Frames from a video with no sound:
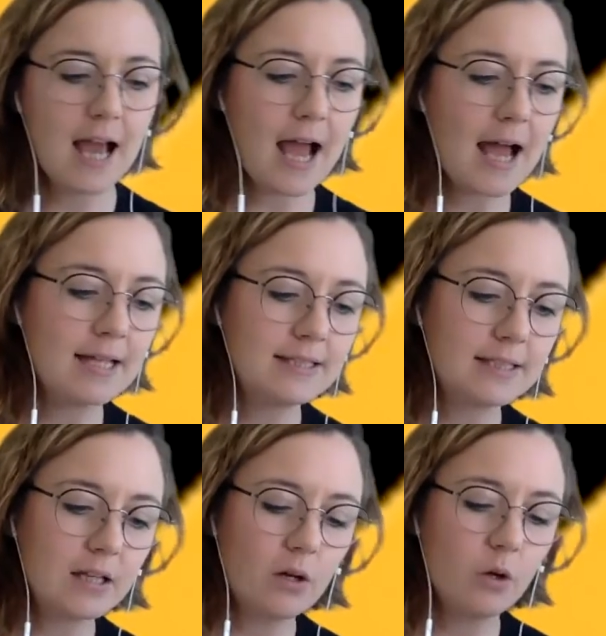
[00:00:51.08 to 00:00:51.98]
And
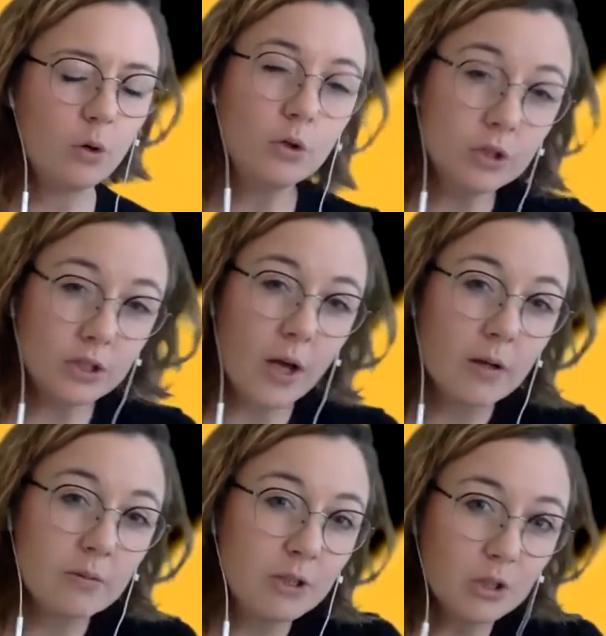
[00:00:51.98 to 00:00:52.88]

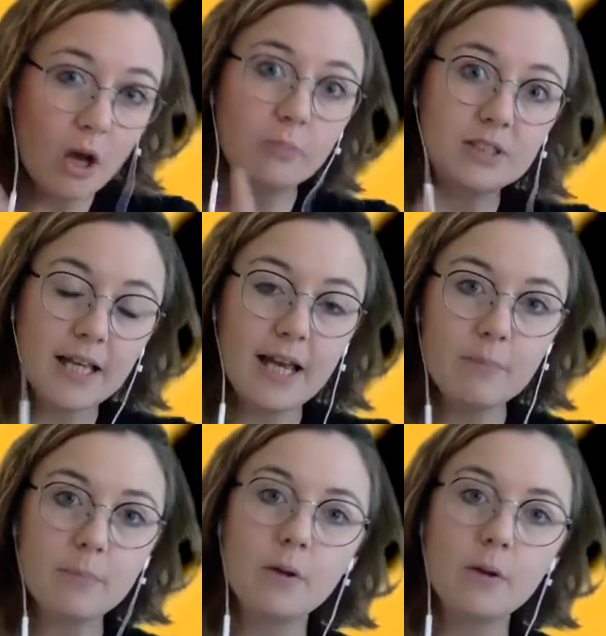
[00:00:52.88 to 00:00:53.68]
also, my top tip